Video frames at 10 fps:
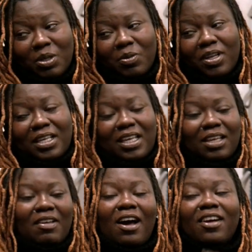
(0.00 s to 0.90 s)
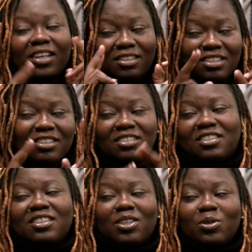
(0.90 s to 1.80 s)
We're going to give our intentions to
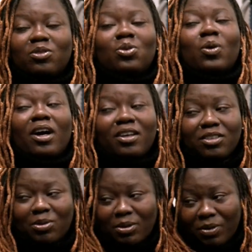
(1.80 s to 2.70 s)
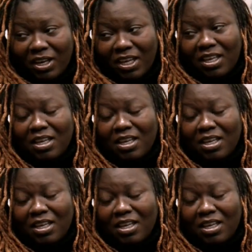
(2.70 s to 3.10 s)
those who are doing, right?